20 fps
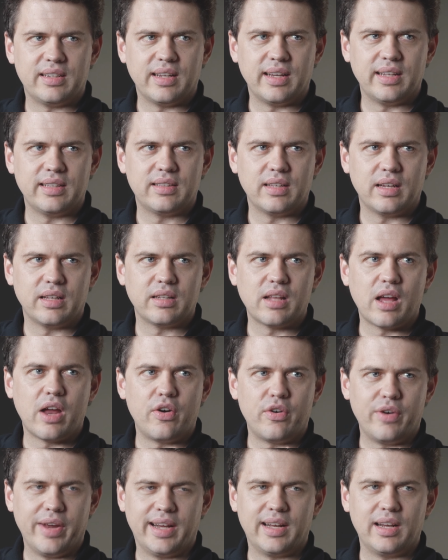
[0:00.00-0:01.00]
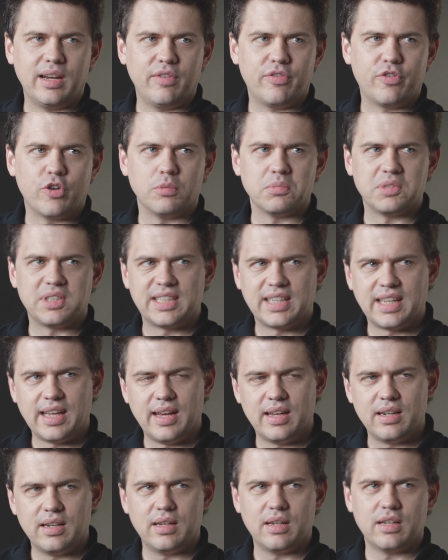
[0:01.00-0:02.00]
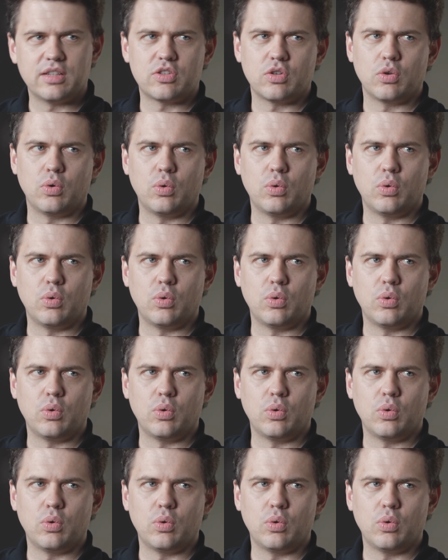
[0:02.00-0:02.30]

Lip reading: data directly from scanners